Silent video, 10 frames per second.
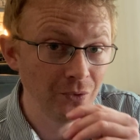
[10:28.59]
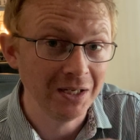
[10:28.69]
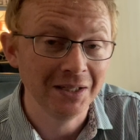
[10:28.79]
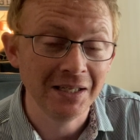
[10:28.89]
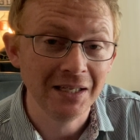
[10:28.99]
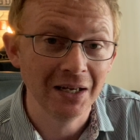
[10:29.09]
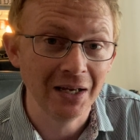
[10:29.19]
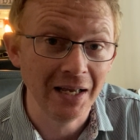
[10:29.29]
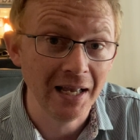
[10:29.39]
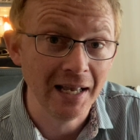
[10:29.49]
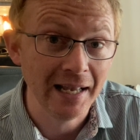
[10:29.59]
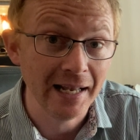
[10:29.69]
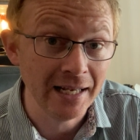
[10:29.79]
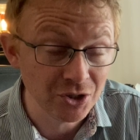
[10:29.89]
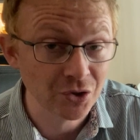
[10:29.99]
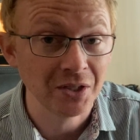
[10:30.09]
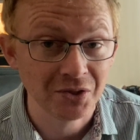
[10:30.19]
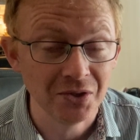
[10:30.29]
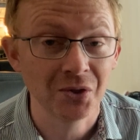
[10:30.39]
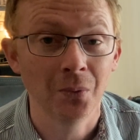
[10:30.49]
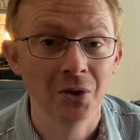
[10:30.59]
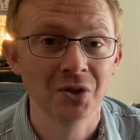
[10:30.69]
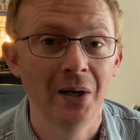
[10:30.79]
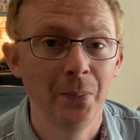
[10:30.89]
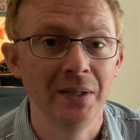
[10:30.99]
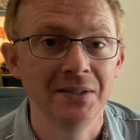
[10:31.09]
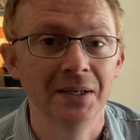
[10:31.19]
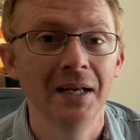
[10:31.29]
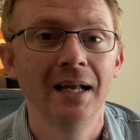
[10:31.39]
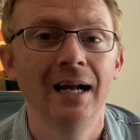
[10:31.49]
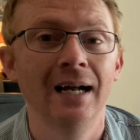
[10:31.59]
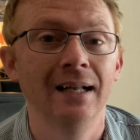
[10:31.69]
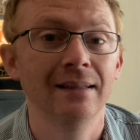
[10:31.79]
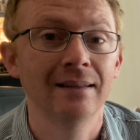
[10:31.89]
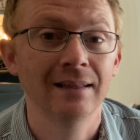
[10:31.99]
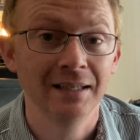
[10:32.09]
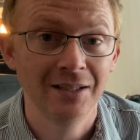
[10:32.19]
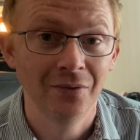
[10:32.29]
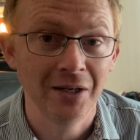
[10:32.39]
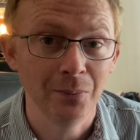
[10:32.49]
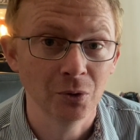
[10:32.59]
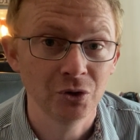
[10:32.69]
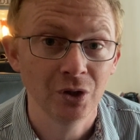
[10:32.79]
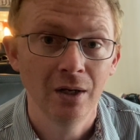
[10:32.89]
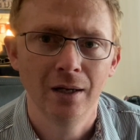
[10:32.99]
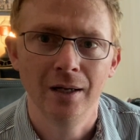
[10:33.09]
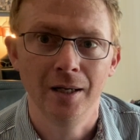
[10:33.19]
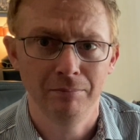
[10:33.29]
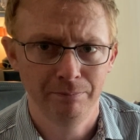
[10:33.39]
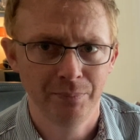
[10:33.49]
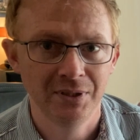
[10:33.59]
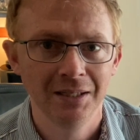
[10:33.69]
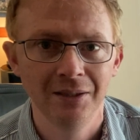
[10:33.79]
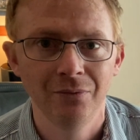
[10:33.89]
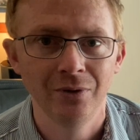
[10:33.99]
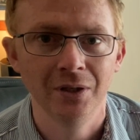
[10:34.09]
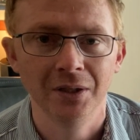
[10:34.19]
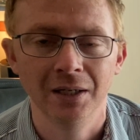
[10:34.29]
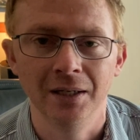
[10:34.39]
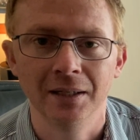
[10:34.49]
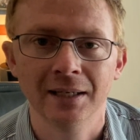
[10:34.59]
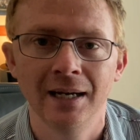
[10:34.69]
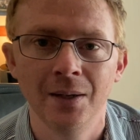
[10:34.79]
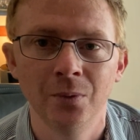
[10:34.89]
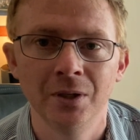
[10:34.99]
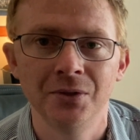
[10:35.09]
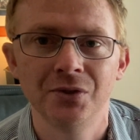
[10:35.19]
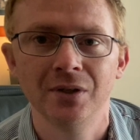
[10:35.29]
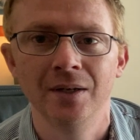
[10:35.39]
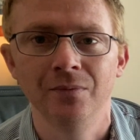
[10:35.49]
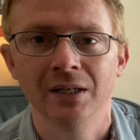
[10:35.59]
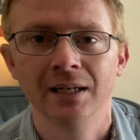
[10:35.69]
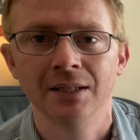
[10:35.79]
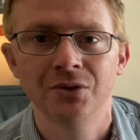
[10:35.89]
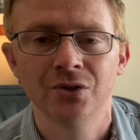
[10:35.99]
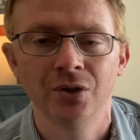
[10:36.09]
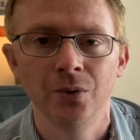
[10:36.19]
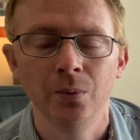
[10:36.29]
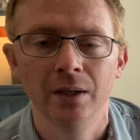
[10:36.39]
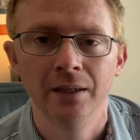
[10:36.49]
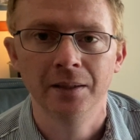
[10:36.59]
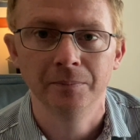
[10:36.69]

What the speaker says: really interesting to watch that, Peter, and thank you very much, particularly for your kind words in regards to